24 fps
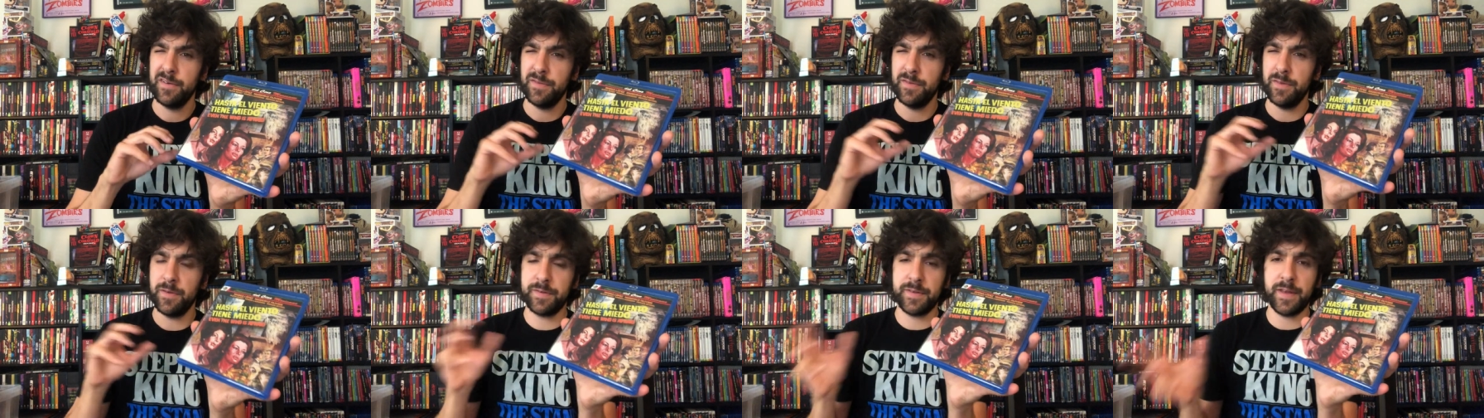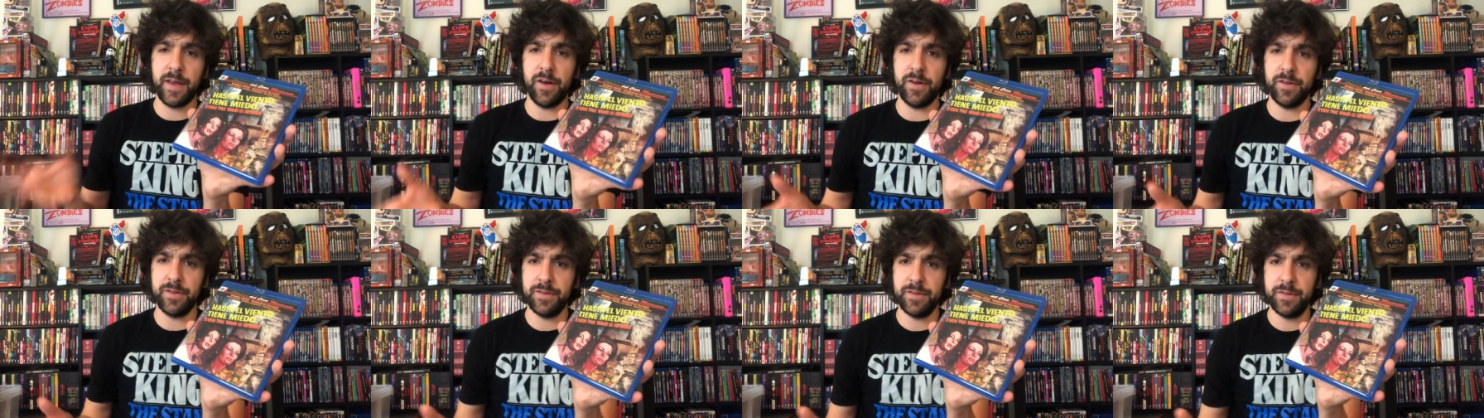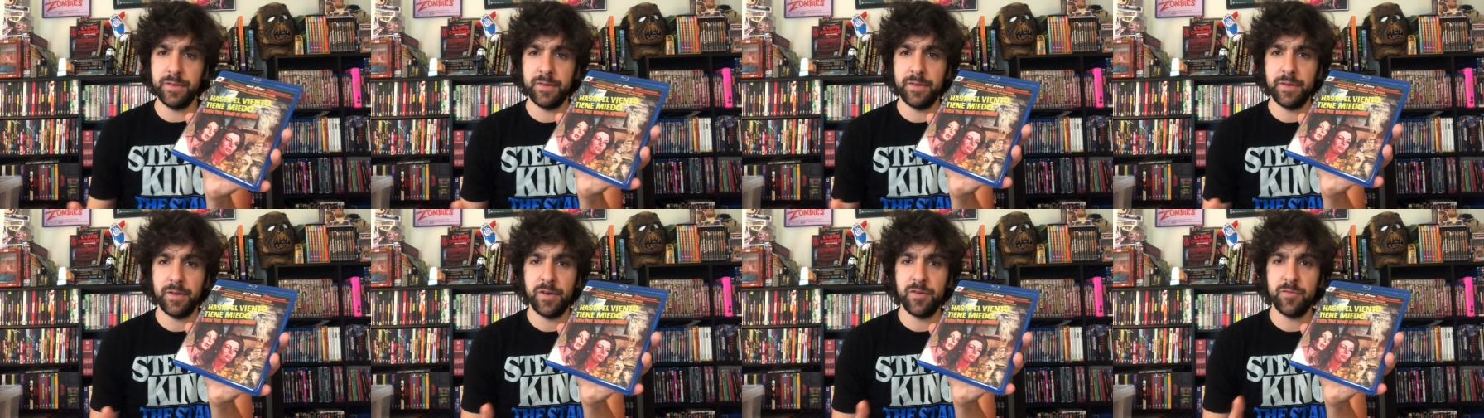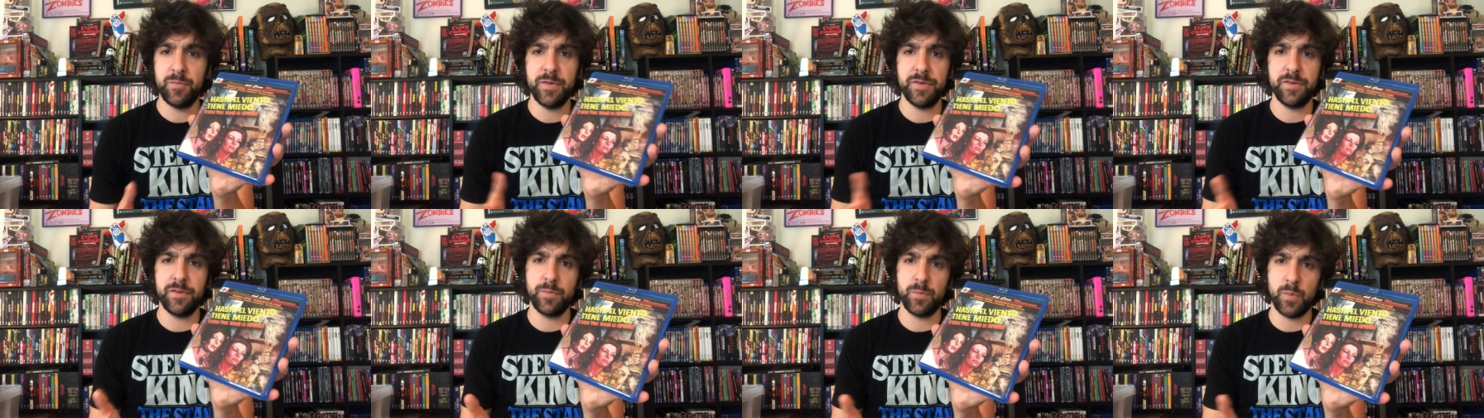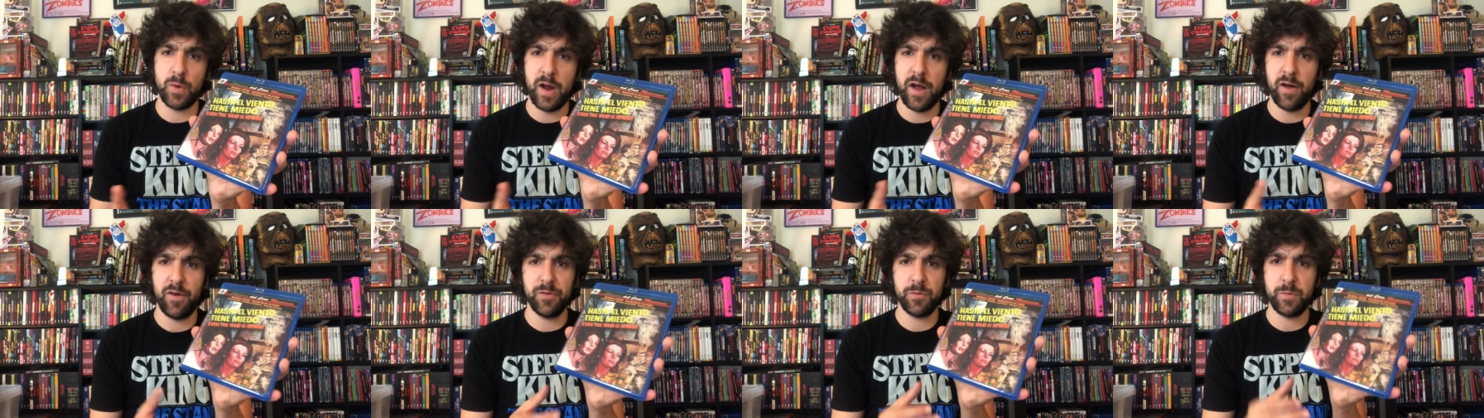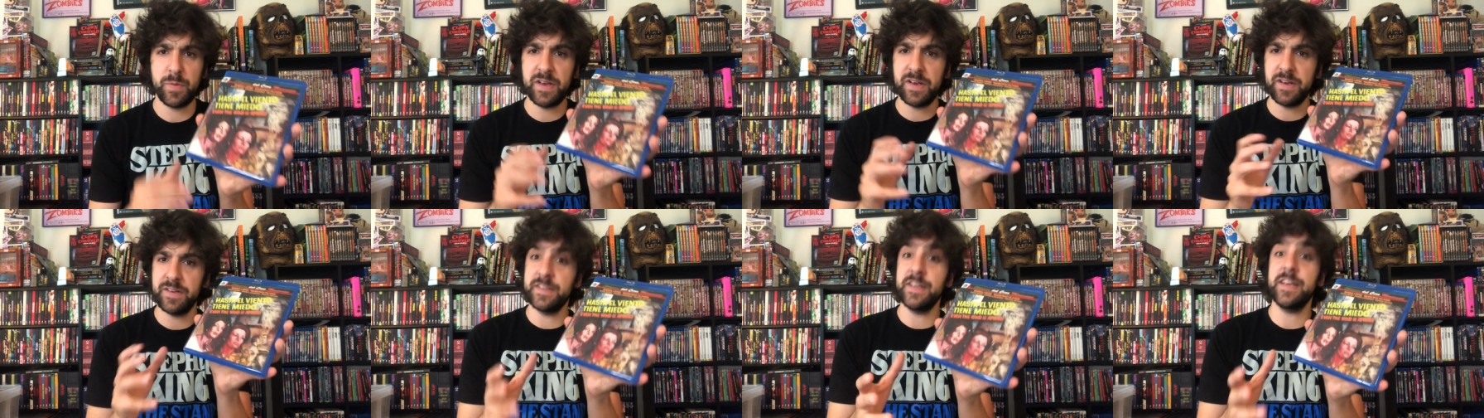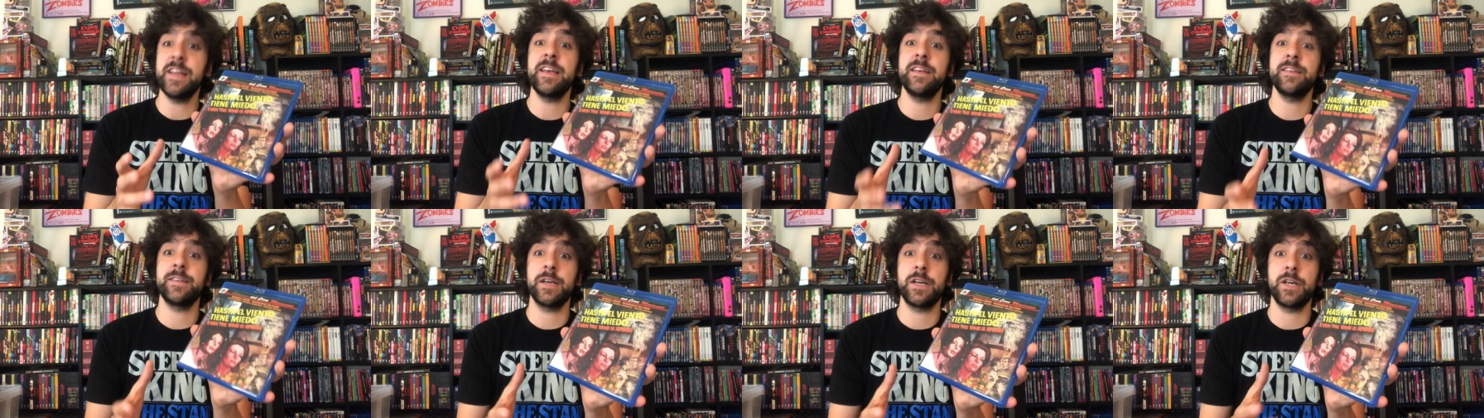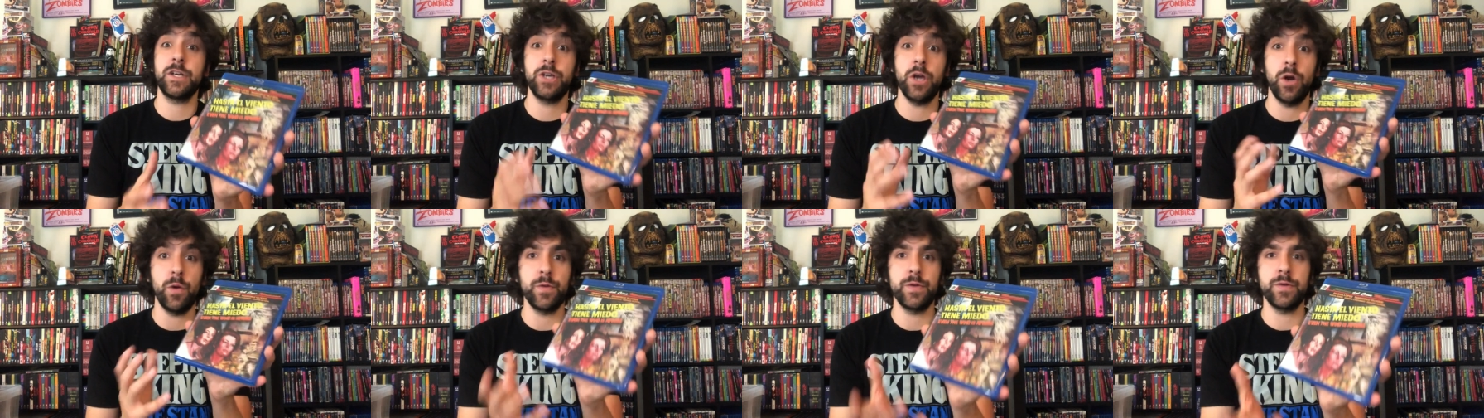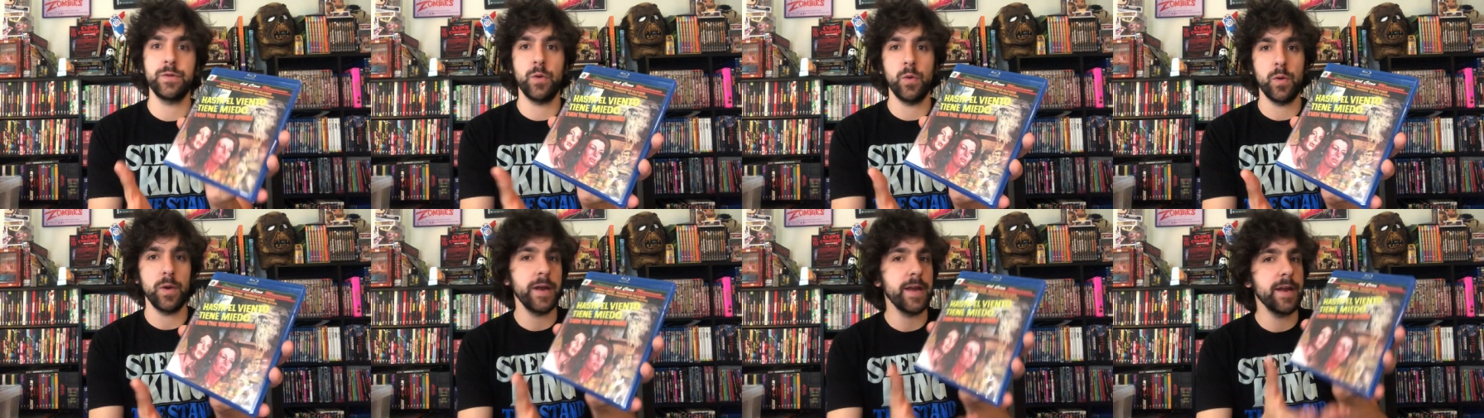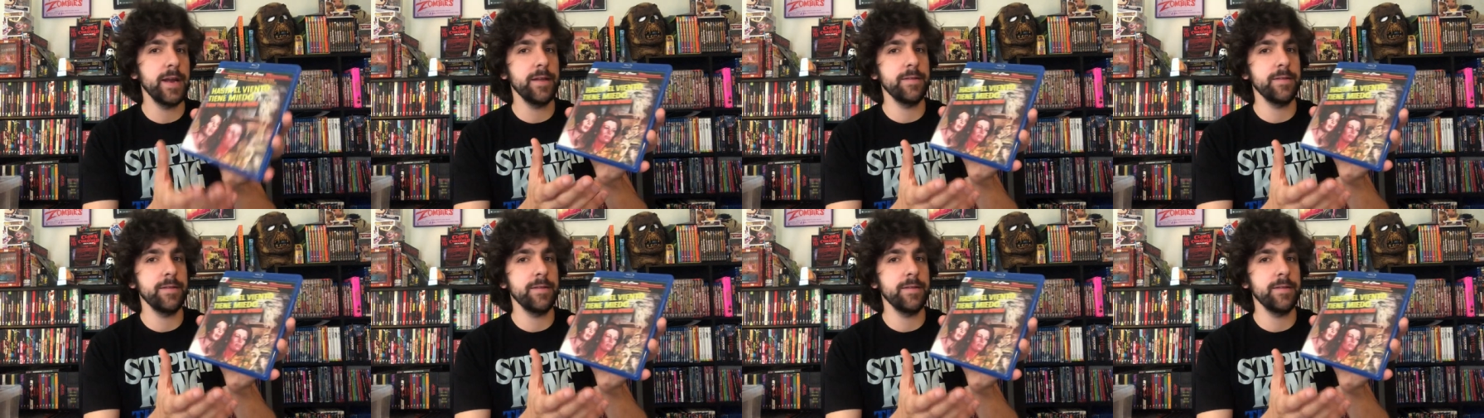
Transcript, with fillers: the skeleton of Mrs. Morales because it is a ghost story.